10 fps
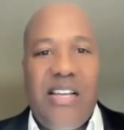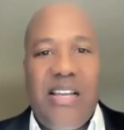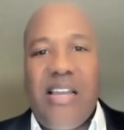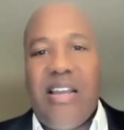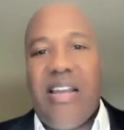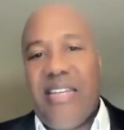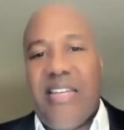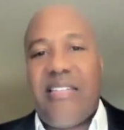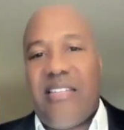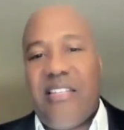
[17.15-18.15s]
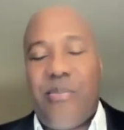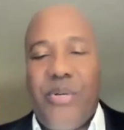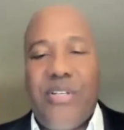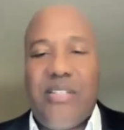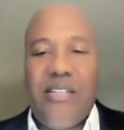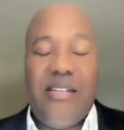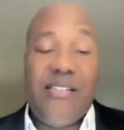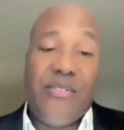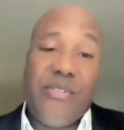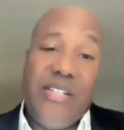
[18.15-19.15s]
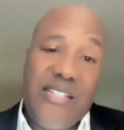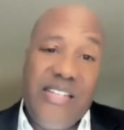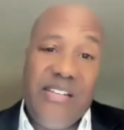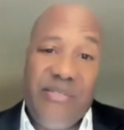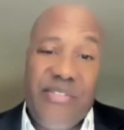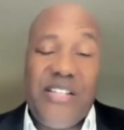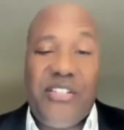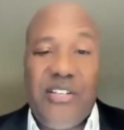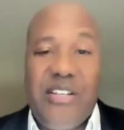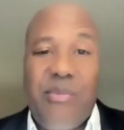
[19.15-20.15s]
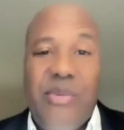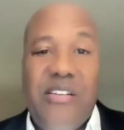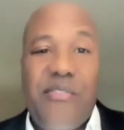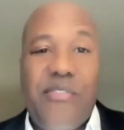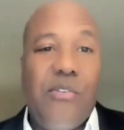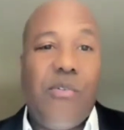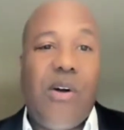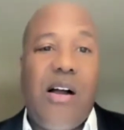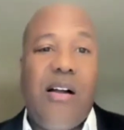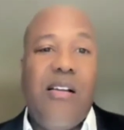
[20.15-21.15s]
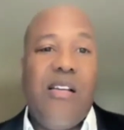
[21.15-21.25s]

And I guess this person is a real estate investor, like many of you are,